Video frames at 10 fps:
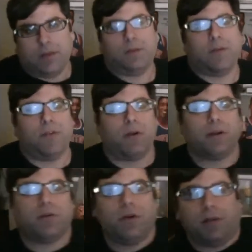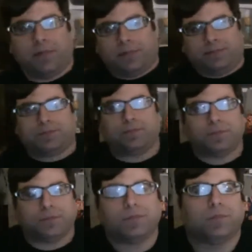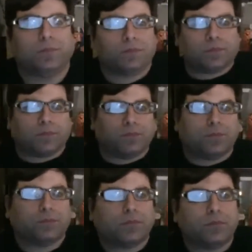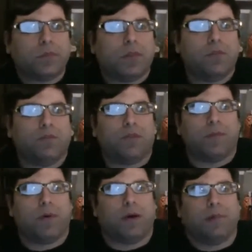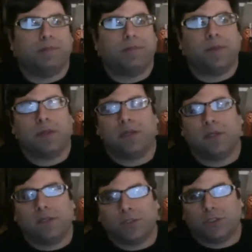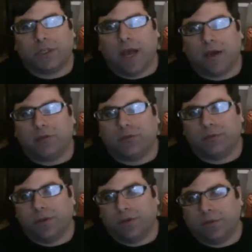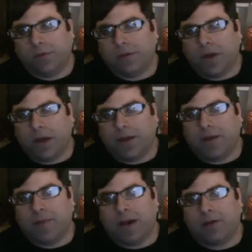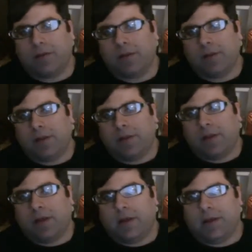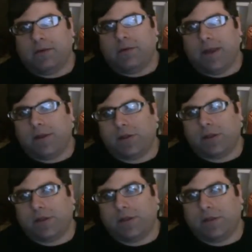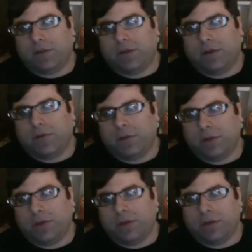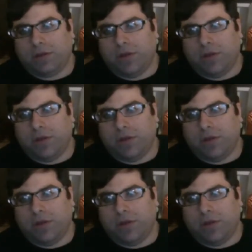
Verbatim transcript: have an article up from Chicago Tribune talking about Granite City, Illinois, which is in the